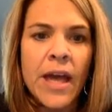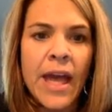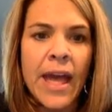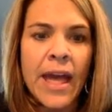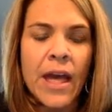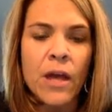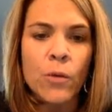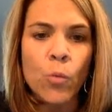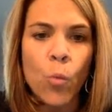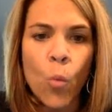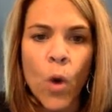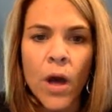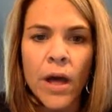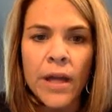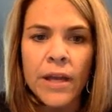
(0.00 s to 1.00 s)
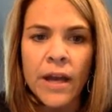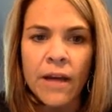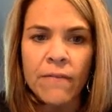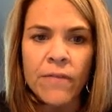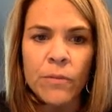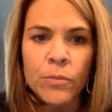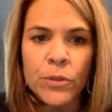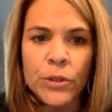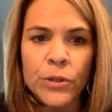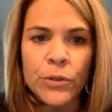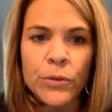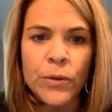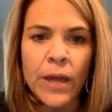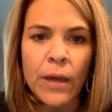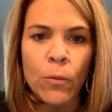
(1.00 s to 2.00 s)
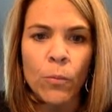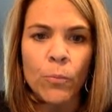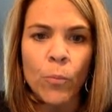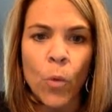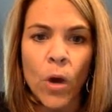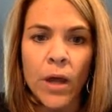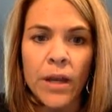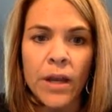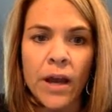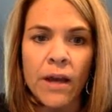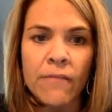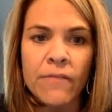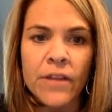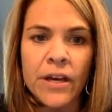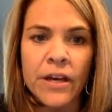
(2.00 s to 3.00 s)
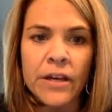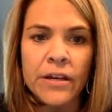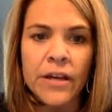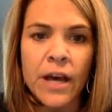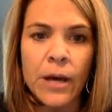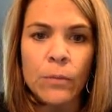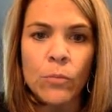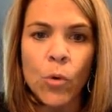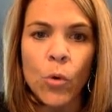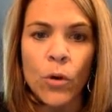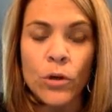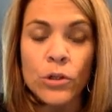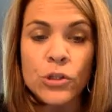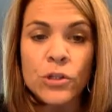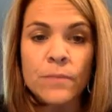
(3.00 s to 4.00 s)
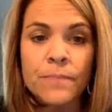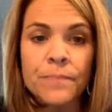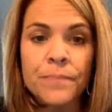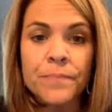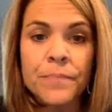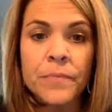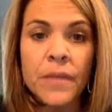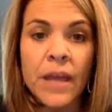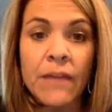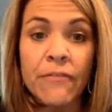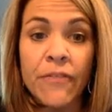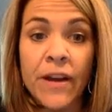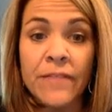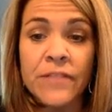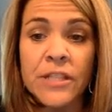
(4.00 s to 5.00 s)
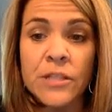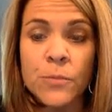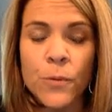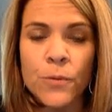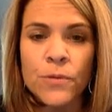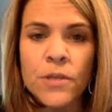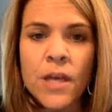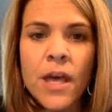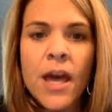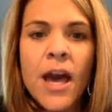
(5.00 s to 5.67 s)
and 1 of the blue and 1 of the orange, and 5 teaspoons.